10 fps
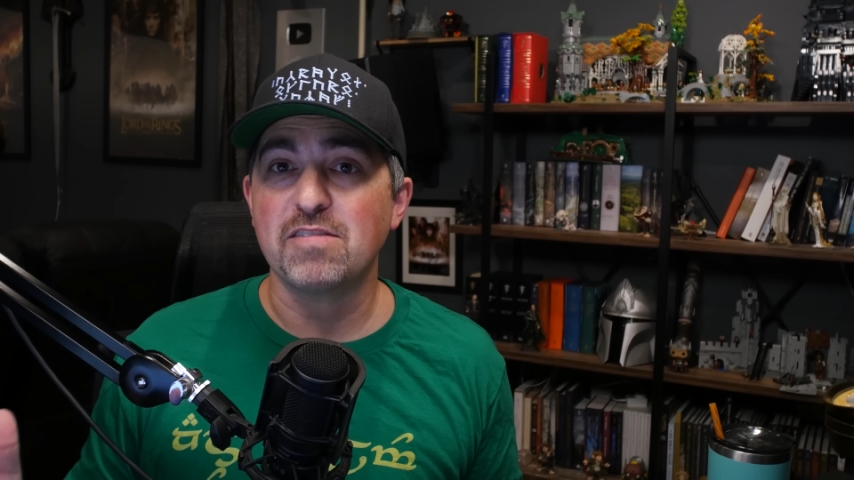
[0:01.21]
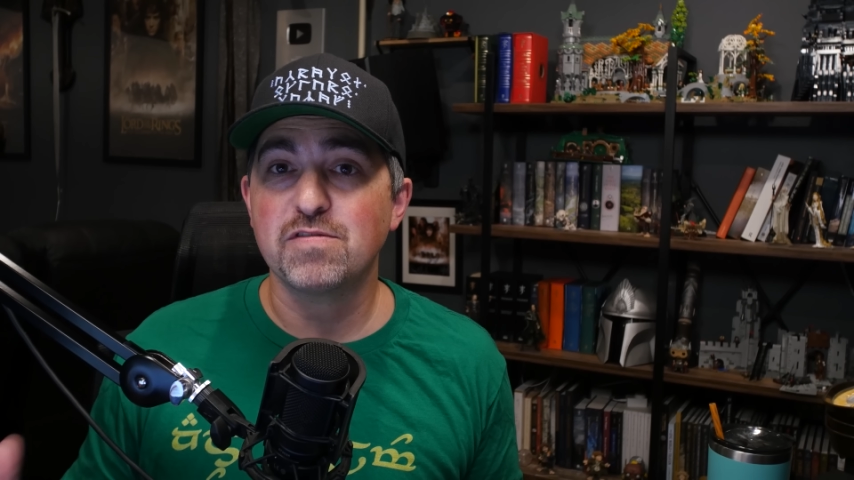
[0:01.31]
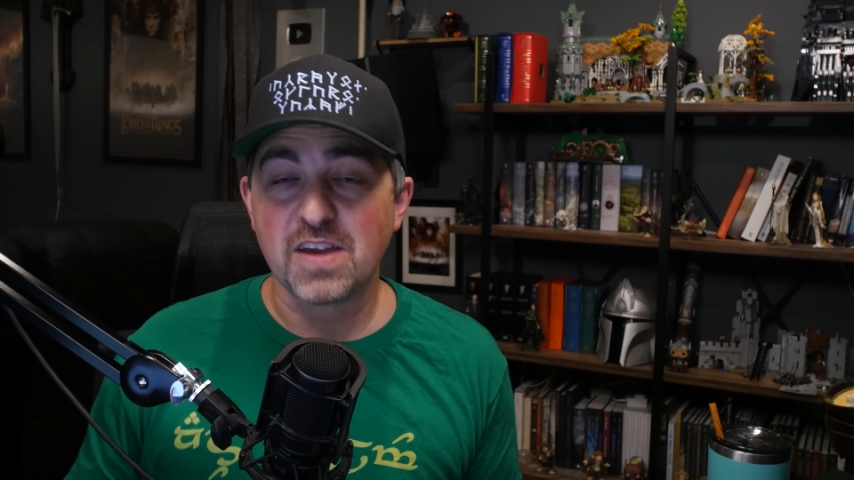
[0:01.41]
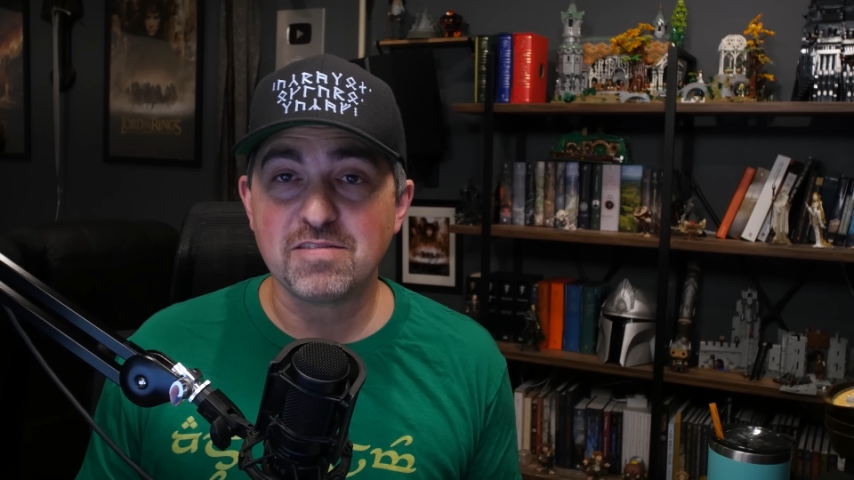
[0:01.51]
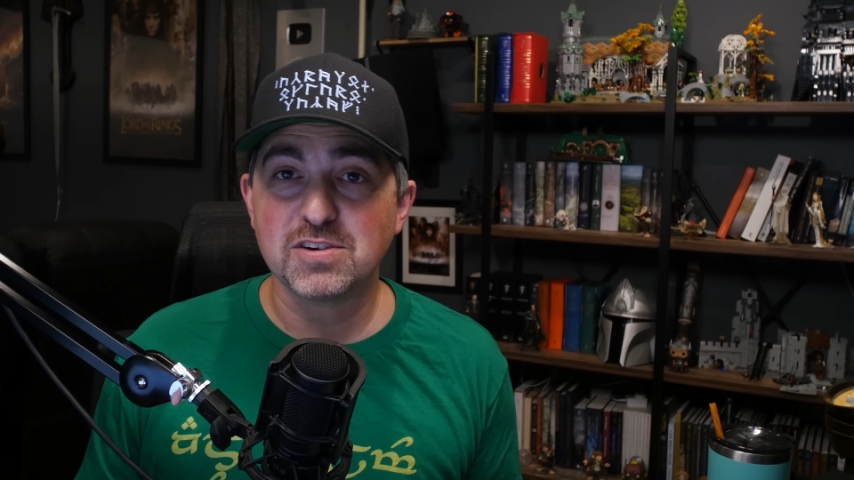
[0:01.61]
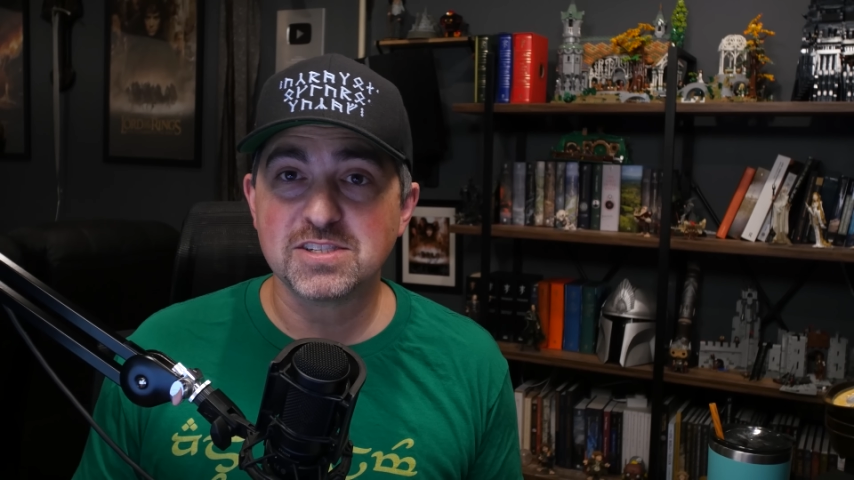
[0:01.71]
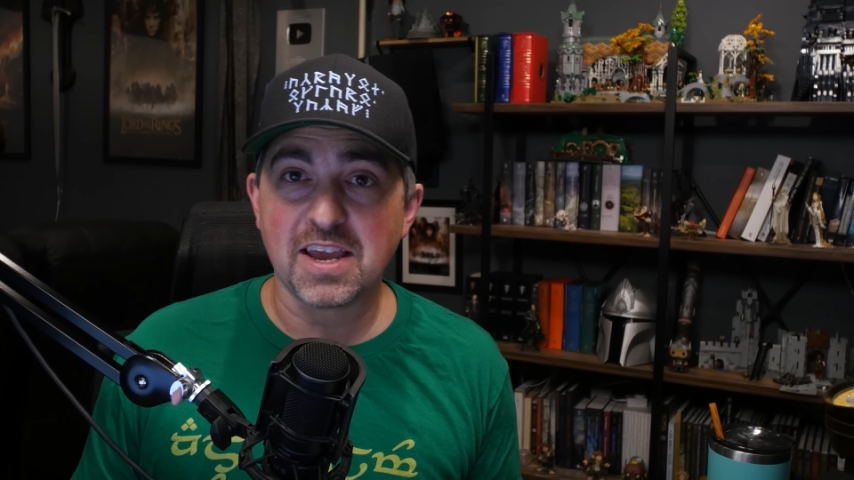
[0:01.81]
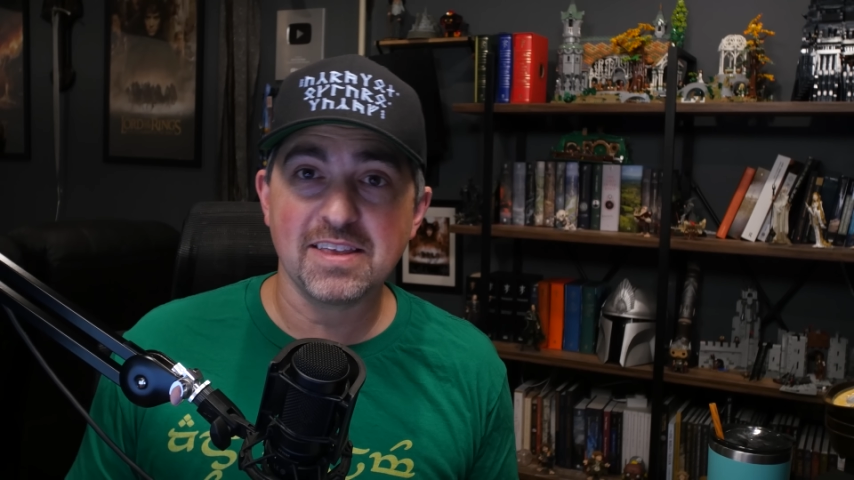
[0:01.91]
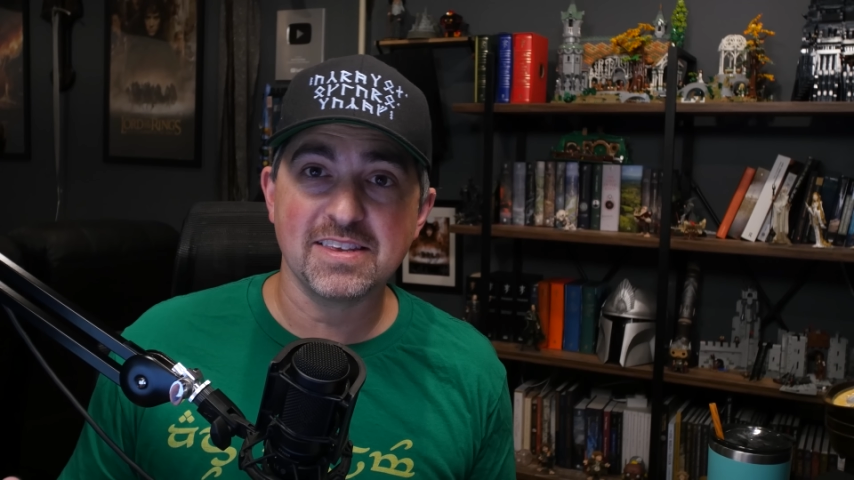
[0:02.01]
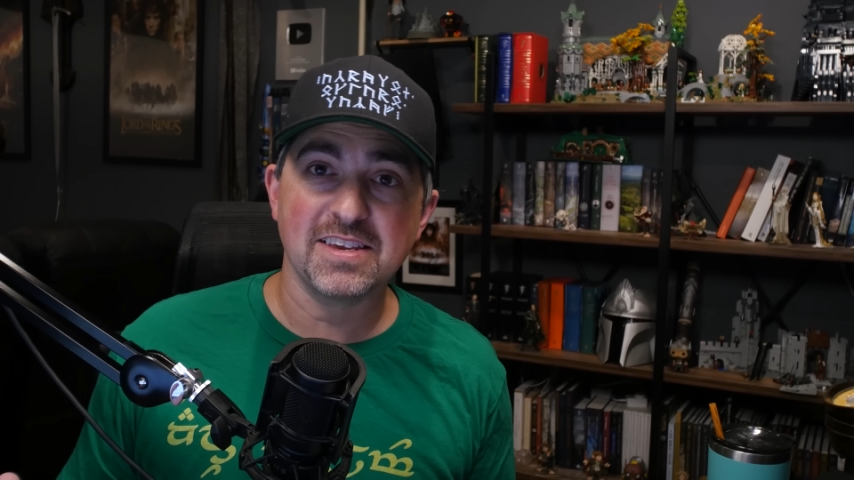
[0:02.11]
favorite
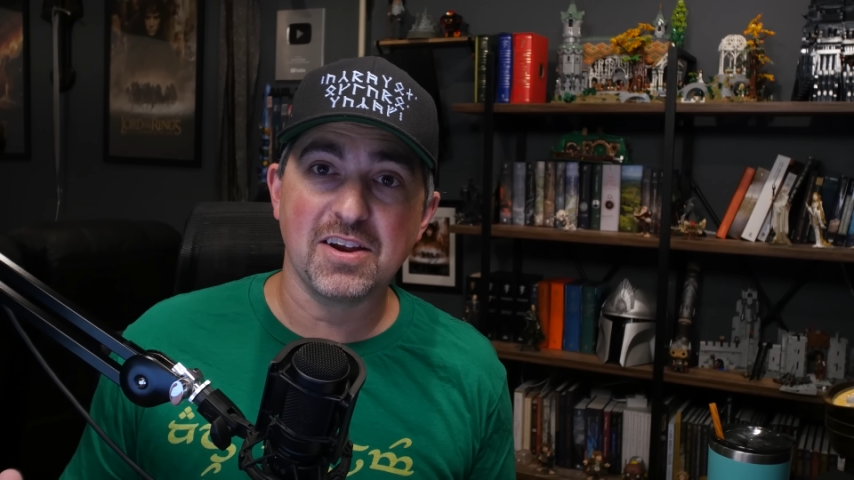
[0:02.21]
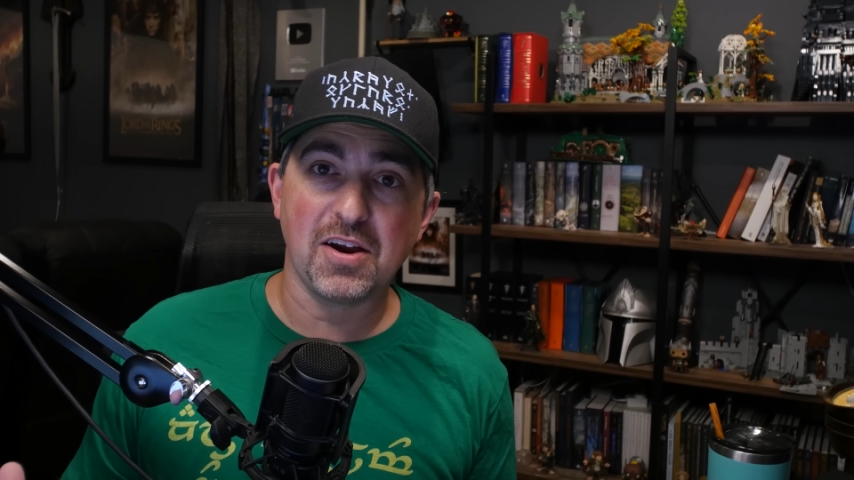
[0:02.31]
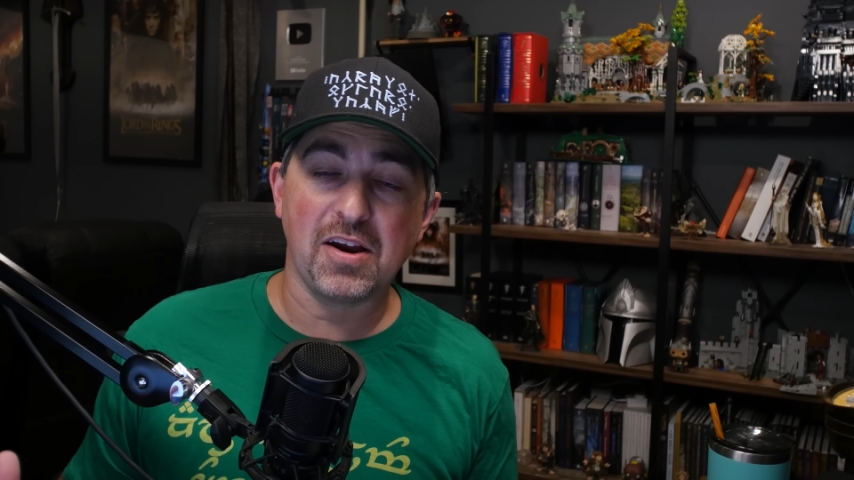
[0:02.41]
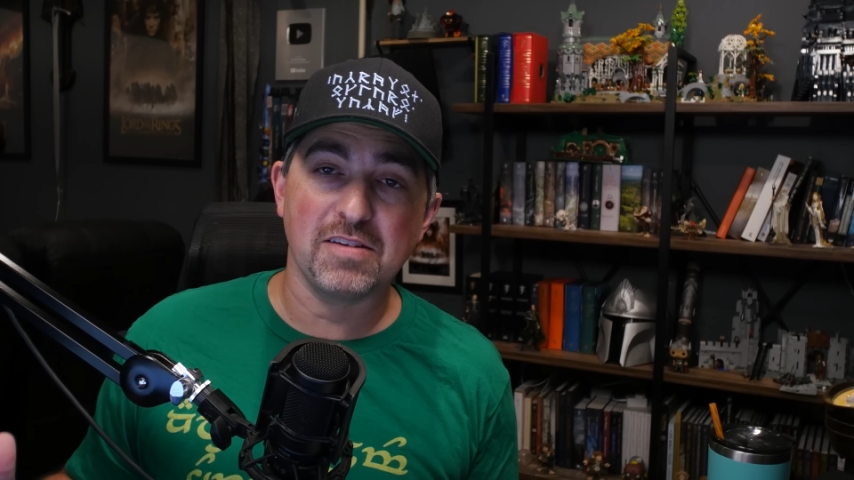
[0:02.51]
day of the year.